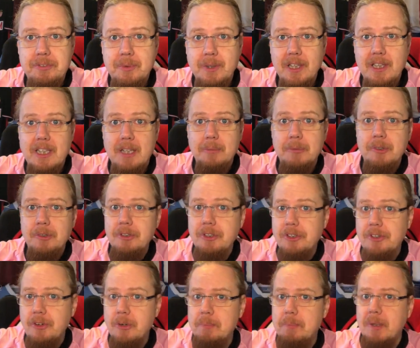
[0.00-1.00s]
Welcome to the
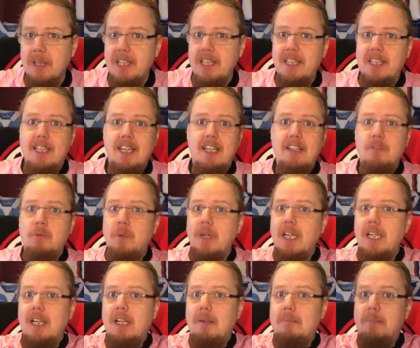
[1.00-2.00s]
Europa League, and
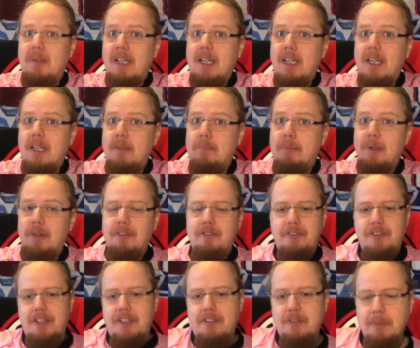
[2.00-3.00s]
well, my
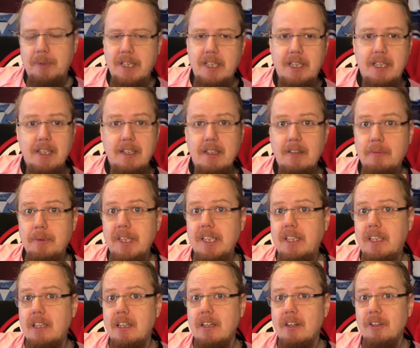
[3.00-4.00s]
perfect week, uh,
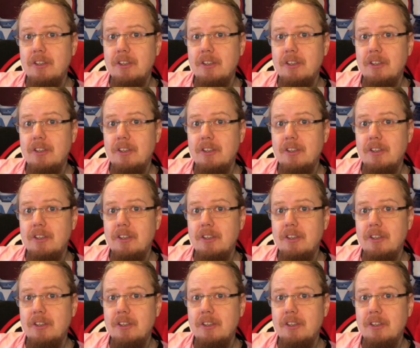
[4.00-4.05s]
week,